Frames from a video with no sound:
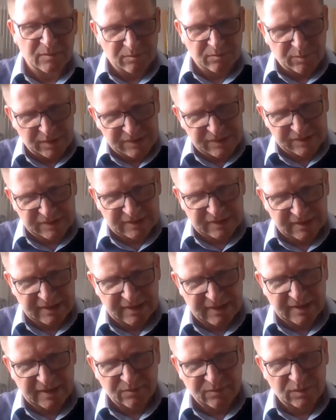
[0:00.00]

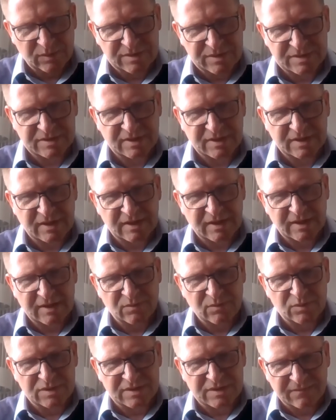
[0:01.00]
basically it was
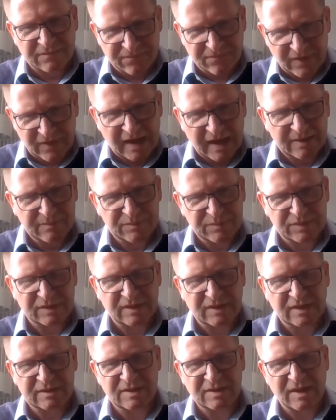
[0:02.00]
developed
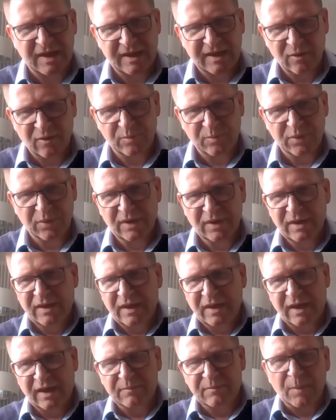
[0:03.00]
to help
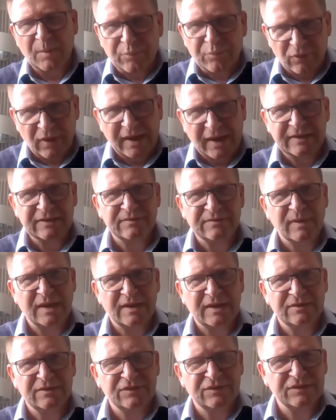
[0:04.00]
brand
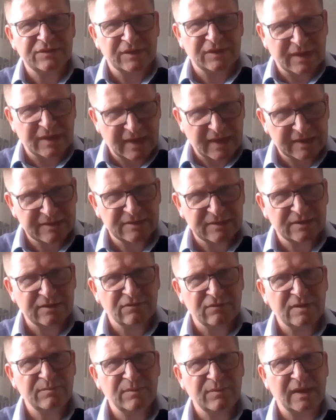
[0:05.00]
managers and
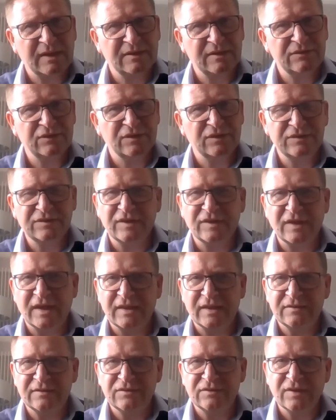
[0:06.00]
category managers
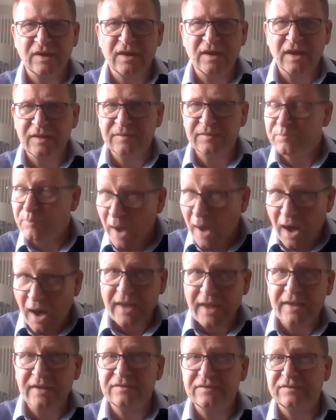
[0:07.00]
and
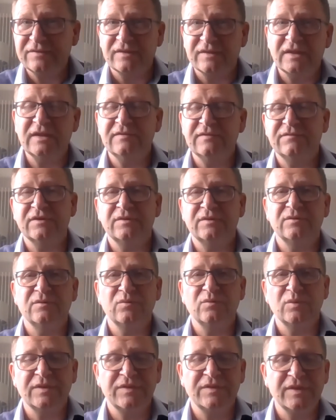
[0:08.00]
buyers, even
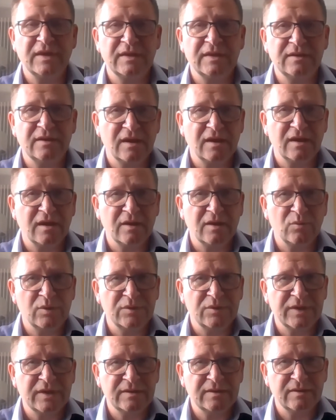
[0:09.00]
within
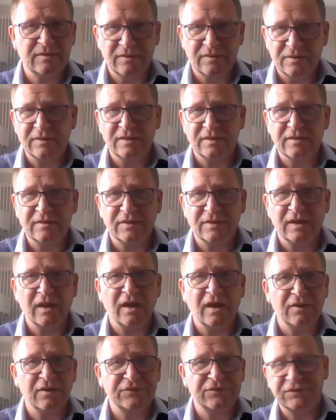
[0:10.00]
the
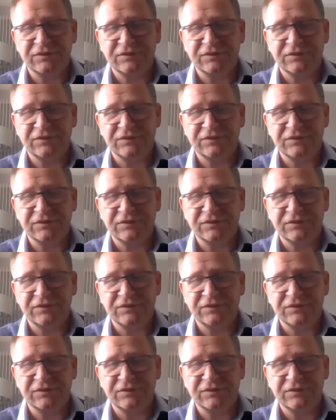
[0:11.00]
large